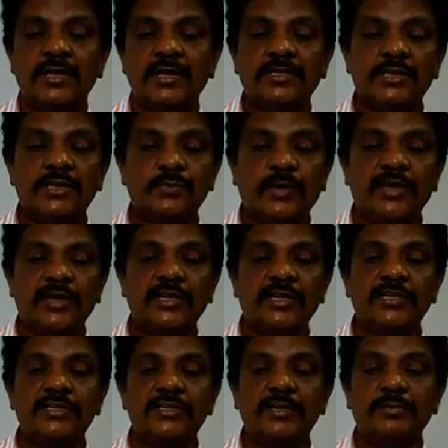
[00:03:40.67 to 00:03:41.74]
The
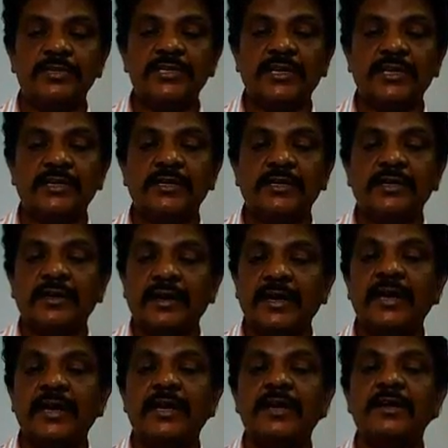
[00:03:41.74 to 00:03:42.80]
spontaneous emission
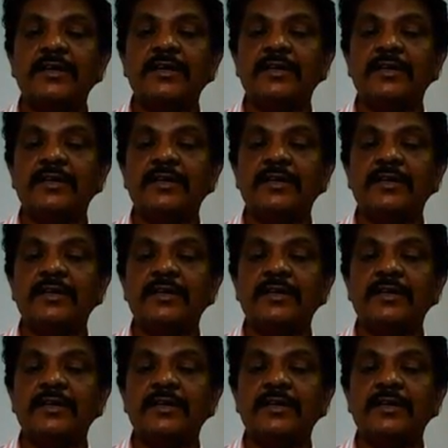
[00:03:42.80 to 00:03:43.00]
rate